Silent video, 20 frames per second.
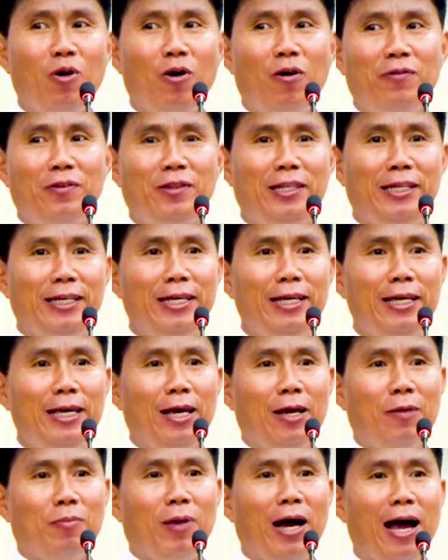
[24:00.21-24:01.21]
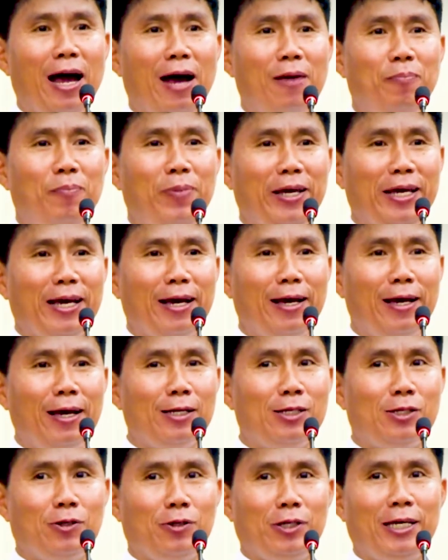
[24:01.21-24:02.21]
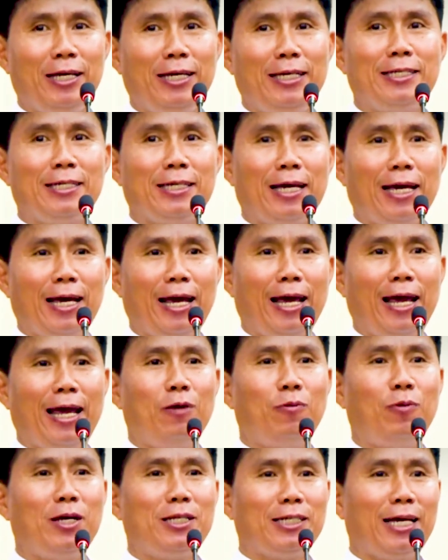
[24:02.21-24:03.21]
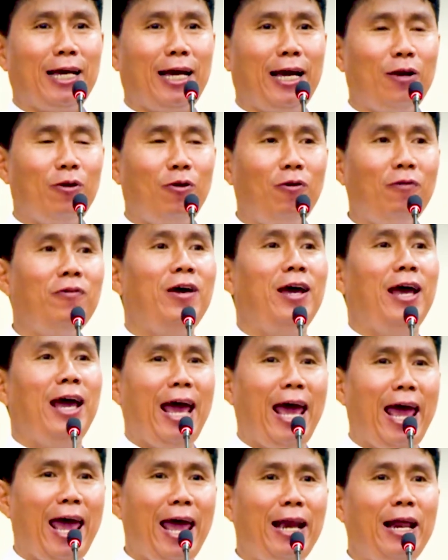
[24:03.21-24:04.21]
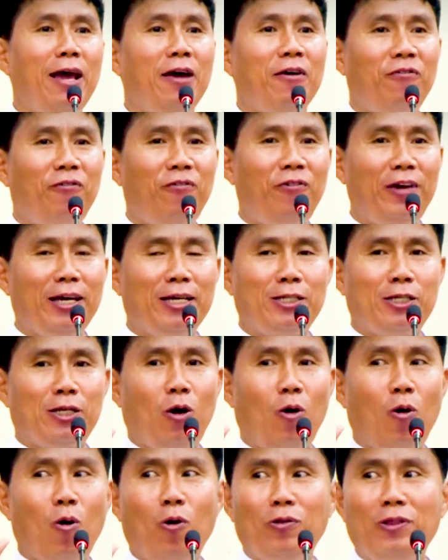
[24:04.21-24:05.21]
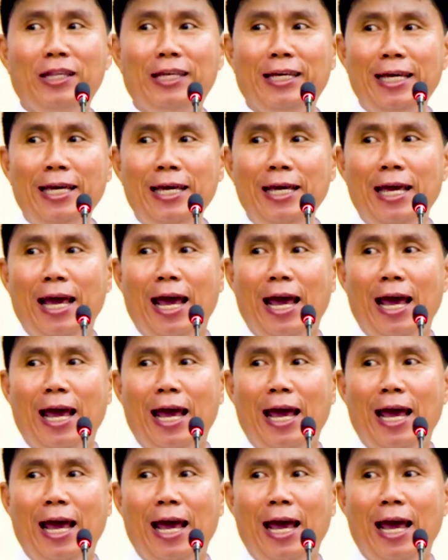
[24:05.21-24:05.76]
of the Mahapinga, so his head was cut off and fixed on the